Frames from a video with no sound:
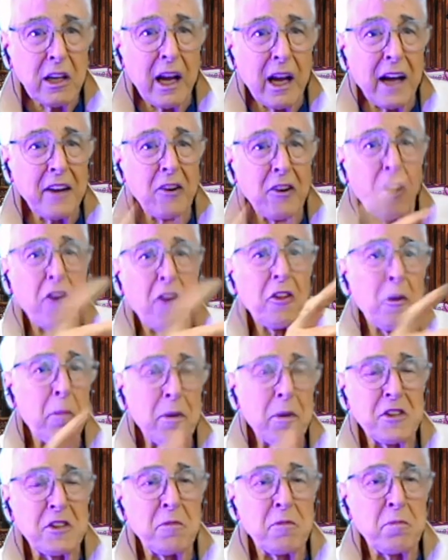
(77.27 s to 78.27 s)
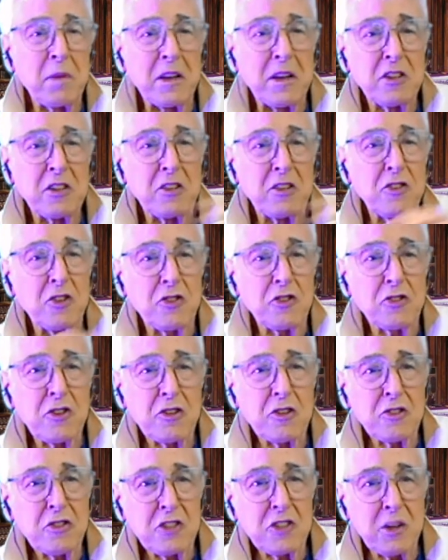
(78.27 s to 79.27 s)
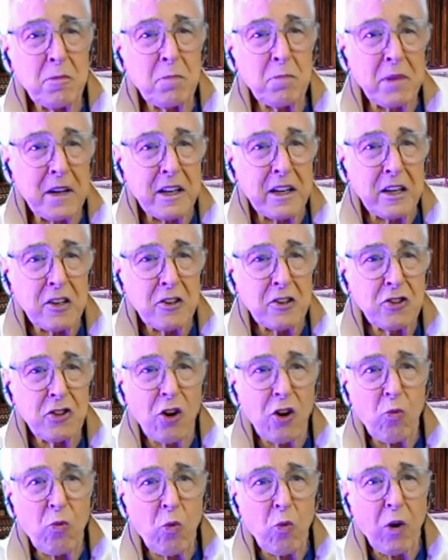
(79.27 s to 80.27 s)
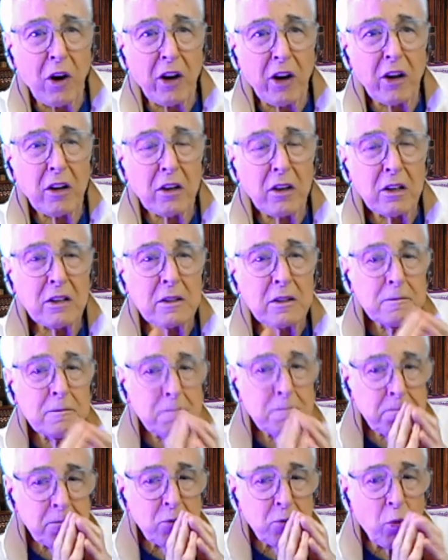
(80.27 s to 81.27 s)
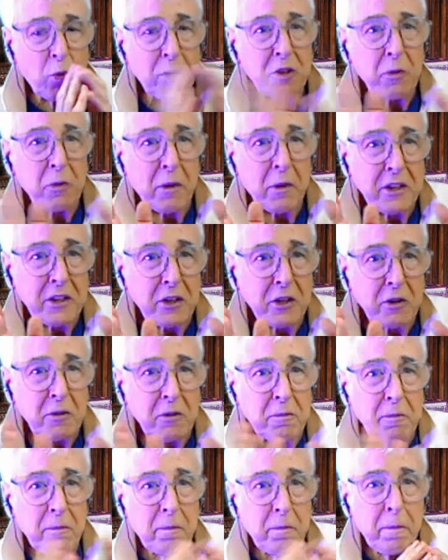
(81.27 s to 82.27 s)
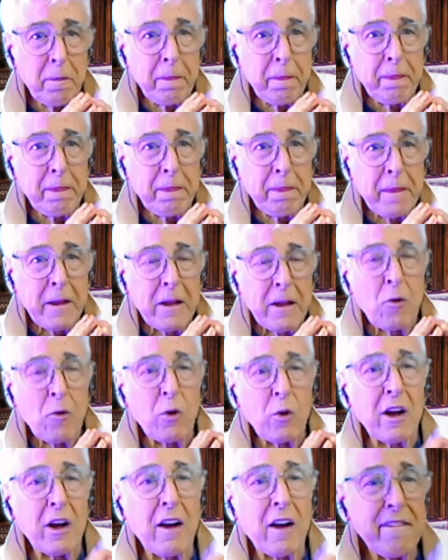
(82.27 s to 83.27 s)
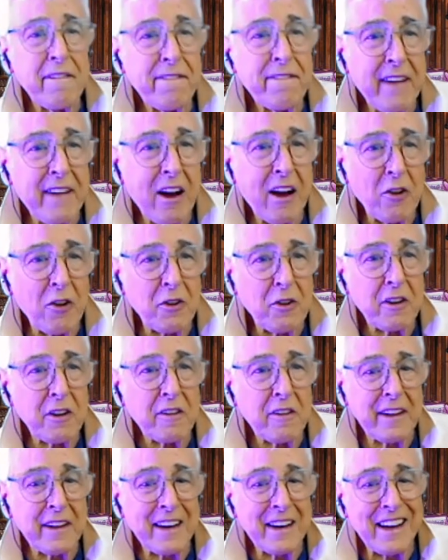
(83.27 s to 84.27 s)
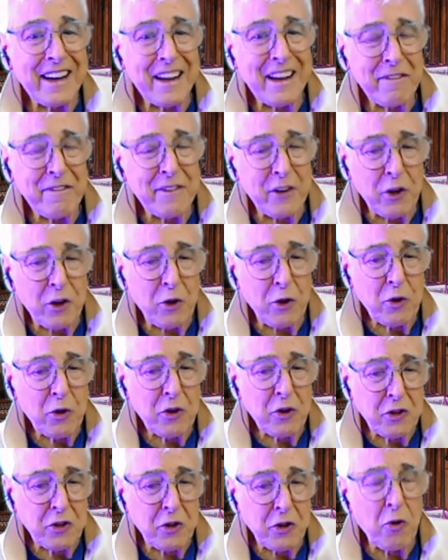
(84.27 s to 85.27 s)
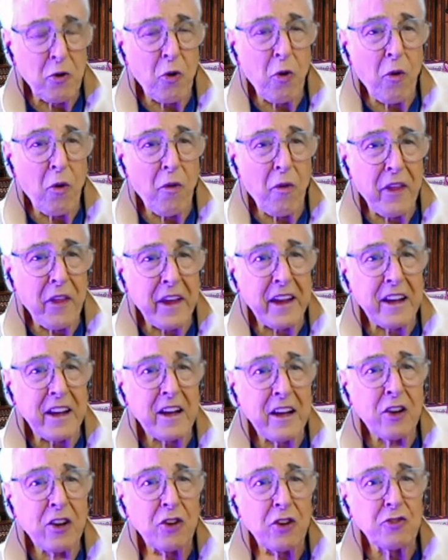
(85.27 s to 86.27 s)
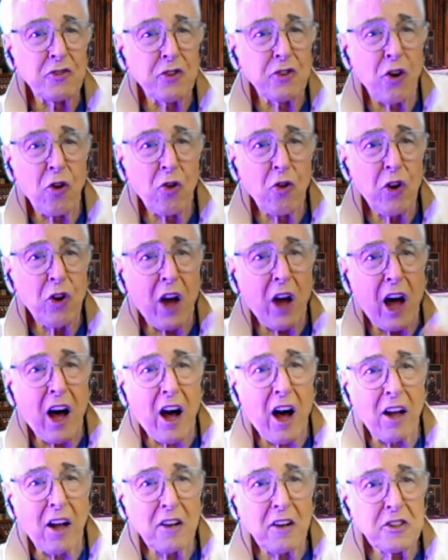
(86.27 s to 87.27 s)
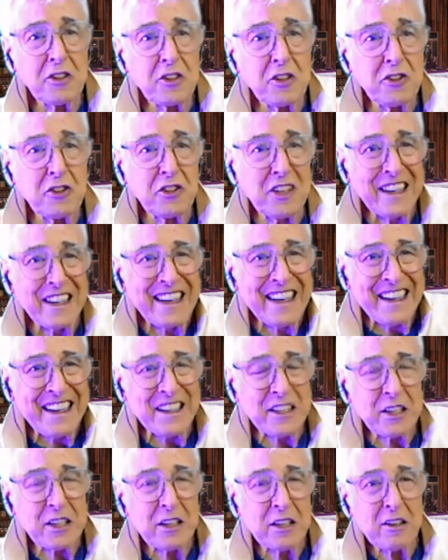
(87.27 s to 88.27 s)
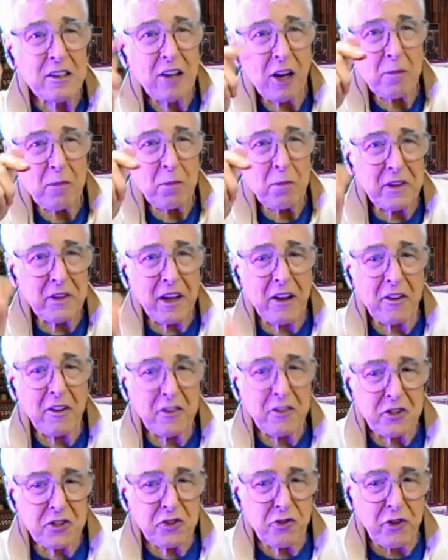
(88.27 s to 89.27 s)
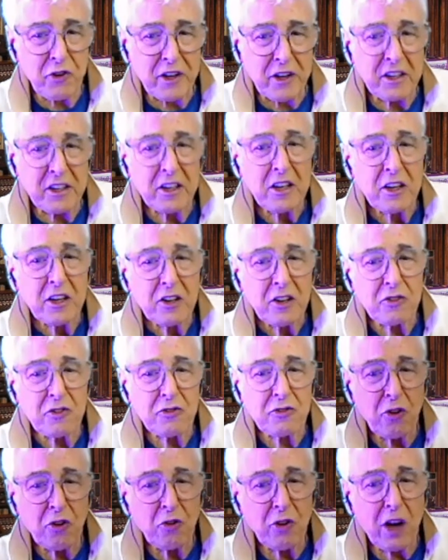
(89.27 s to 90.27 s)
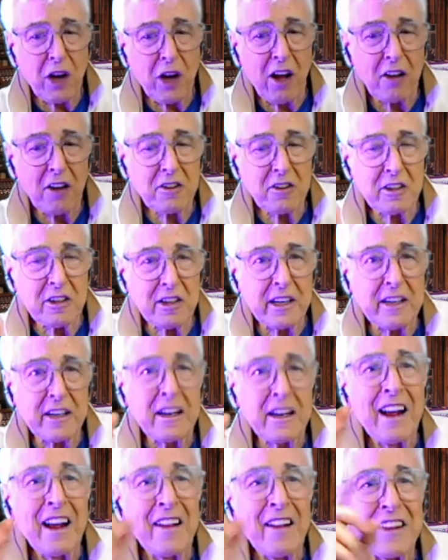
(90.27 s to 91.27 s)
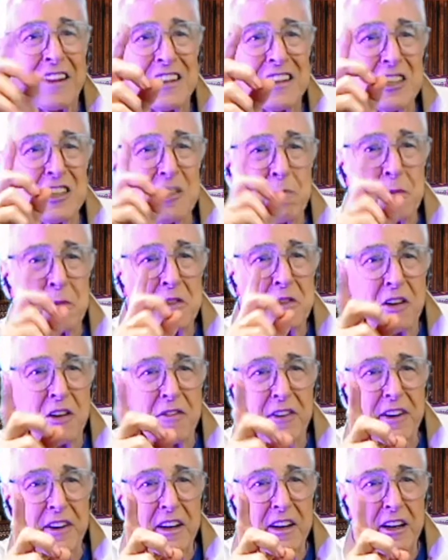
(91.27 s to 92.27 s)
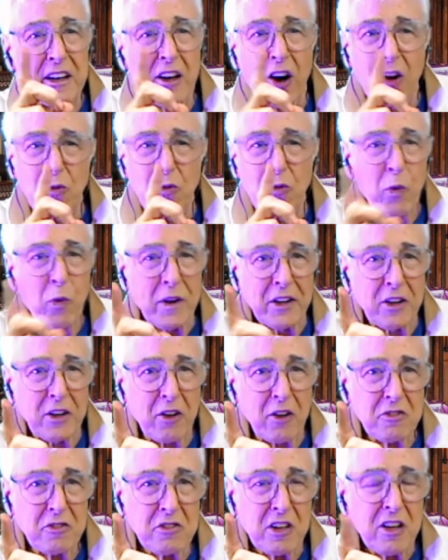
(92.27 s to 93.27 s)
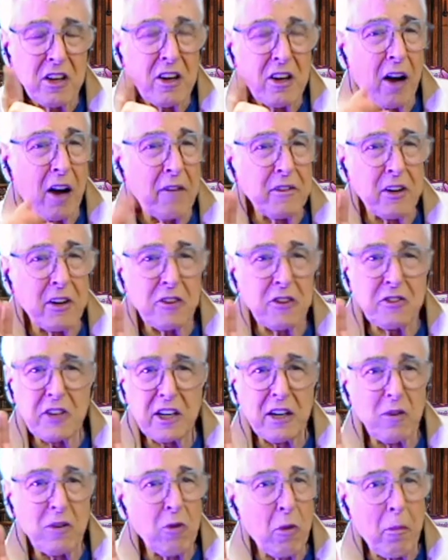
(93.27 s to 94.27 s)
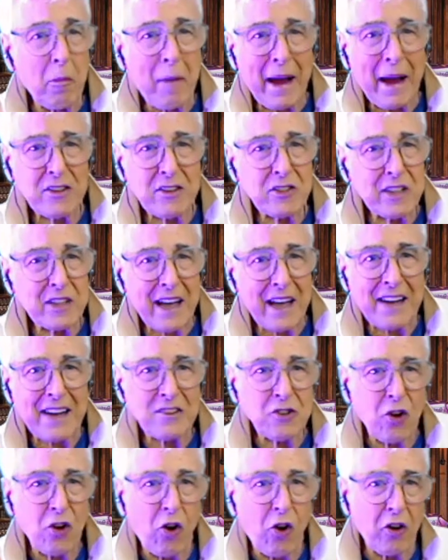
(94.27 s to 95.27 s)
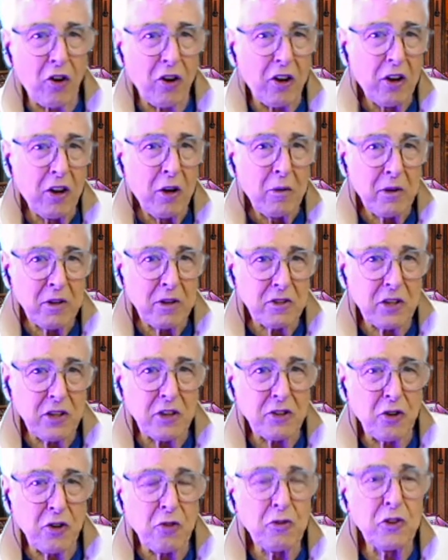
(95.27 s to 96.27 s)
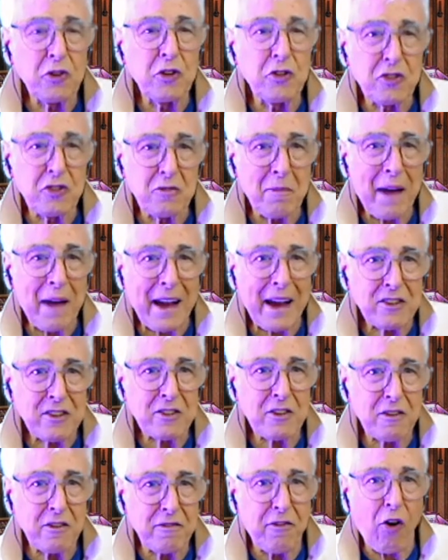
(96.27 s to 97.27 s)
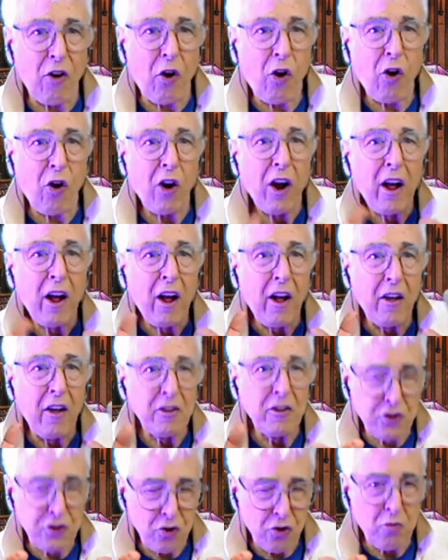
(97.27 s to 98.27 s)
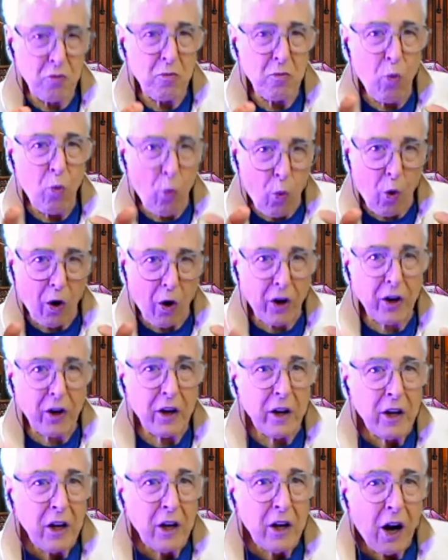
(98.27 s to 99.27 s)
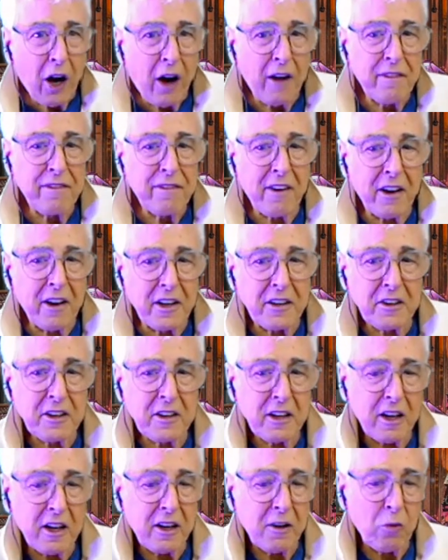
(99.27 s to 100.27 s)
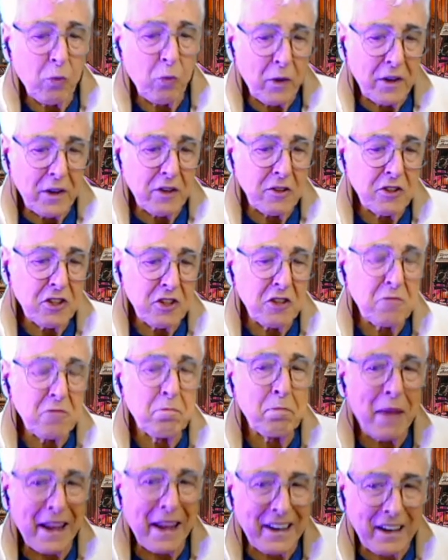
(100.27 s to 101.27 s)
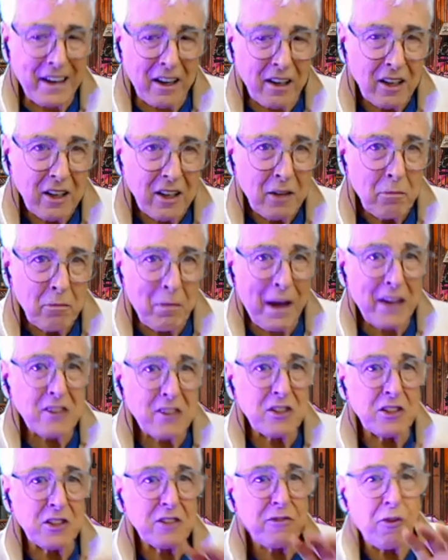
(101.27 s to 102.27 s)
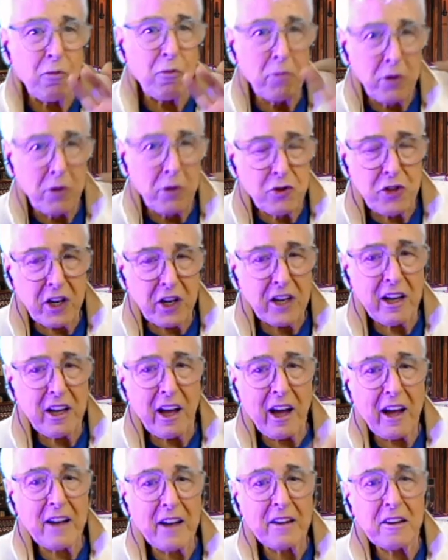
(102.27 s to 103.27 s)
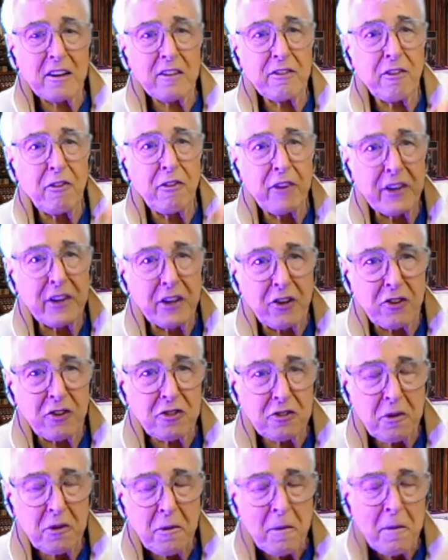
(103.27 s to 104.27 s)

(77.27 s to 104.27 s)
And other bits and pieces just simply don't work. What do I do? Well, I've found that if you do the Control-Alt-Delete, I'll put that on the screen, Control-Alt-Delete. This is specifically on Windows. I'm not dealing with Macs at all because I don't use Macs for Zoom work. I find Windows is better. Macs is for music and for videos.